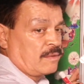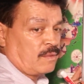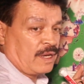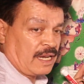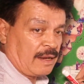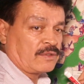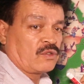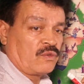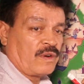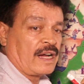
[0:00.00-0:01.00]
we have
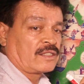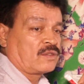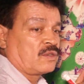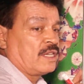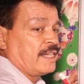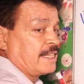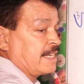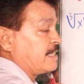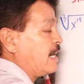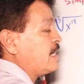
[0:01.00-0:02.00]
to factor
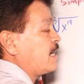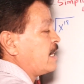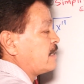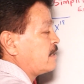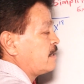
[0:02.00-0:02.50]
the radicand.